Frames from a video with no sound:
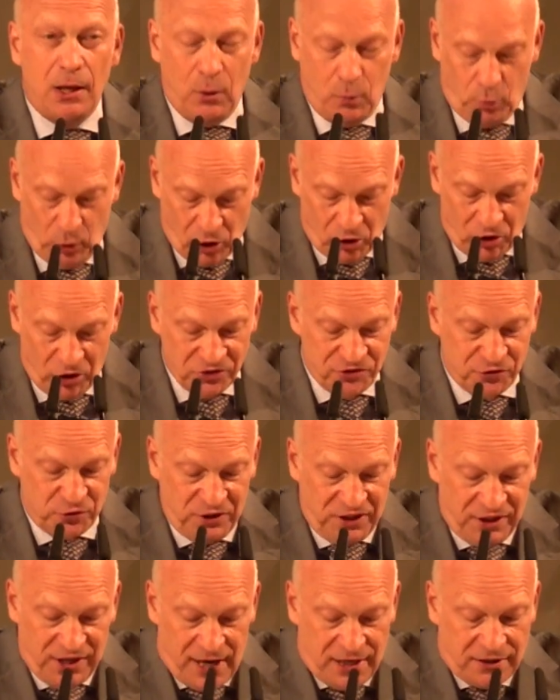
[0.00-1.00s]
We are also
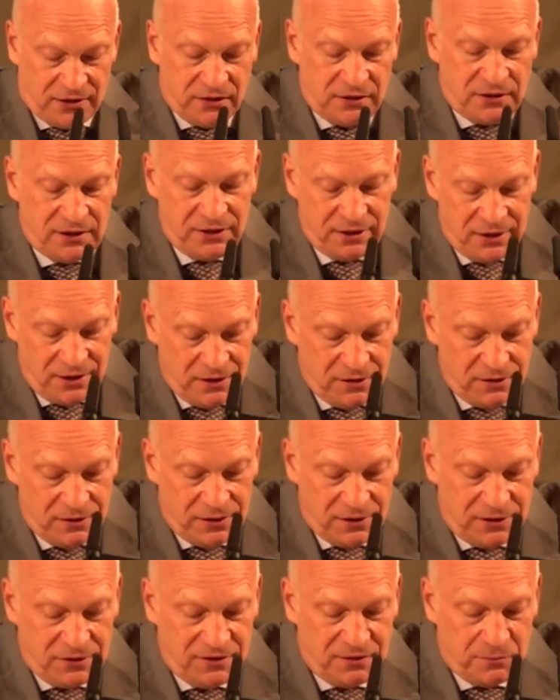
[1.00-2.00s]
delighted
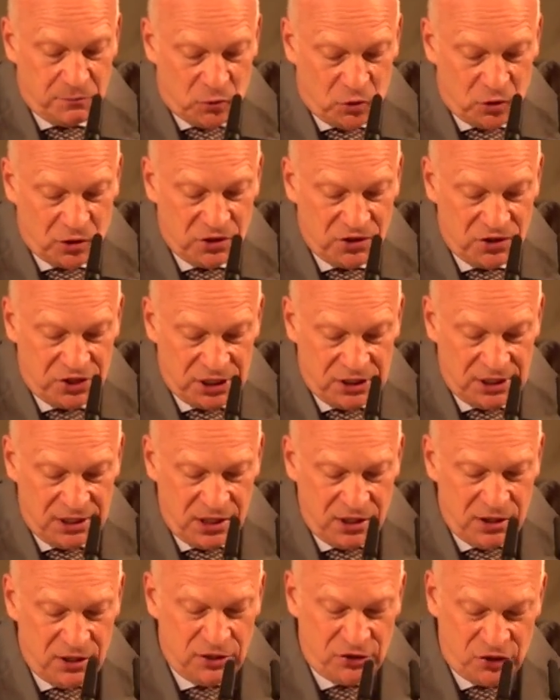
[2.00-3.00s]
that Morgan
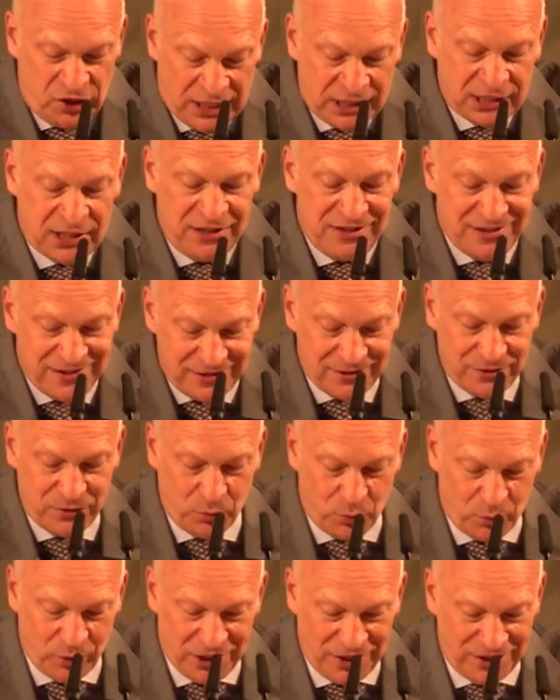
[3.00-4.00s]
Jerkins
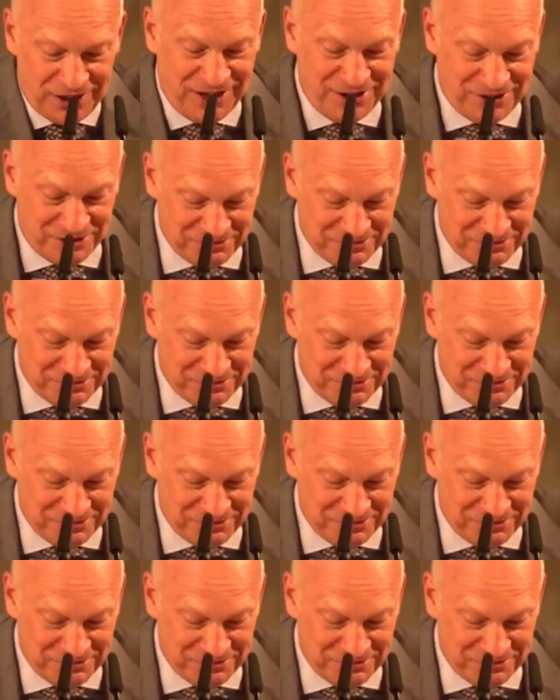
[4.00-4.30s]
will...